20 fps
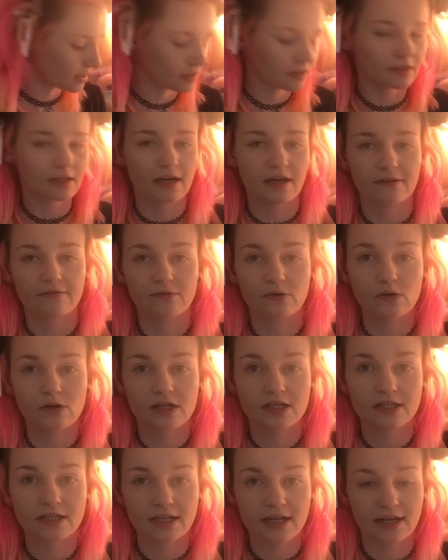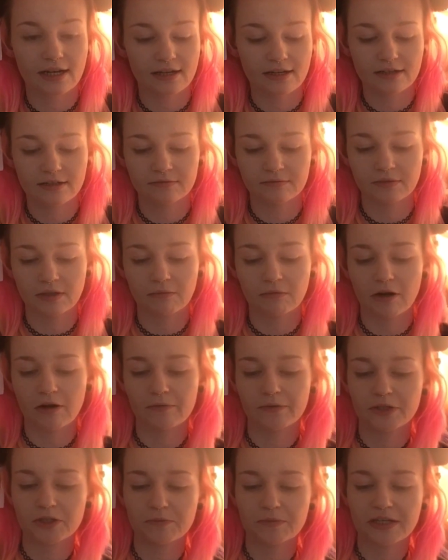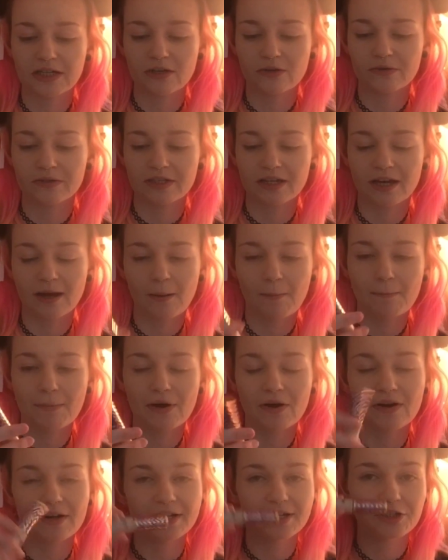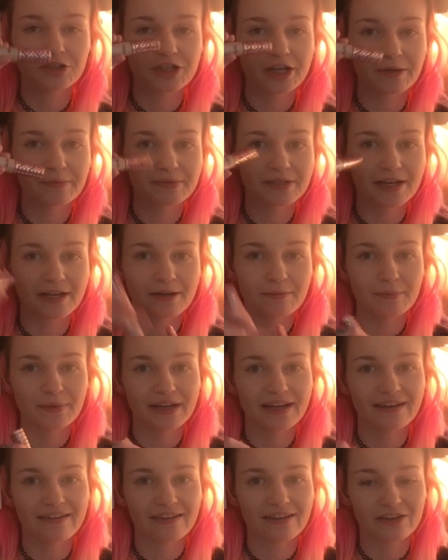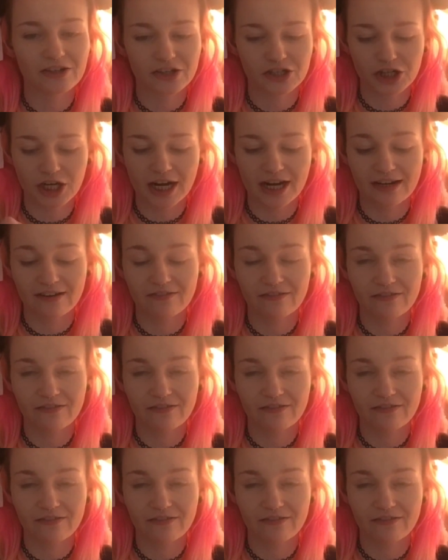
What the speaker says: Then for concealer, I'm going to be using my Shape Tape in the shade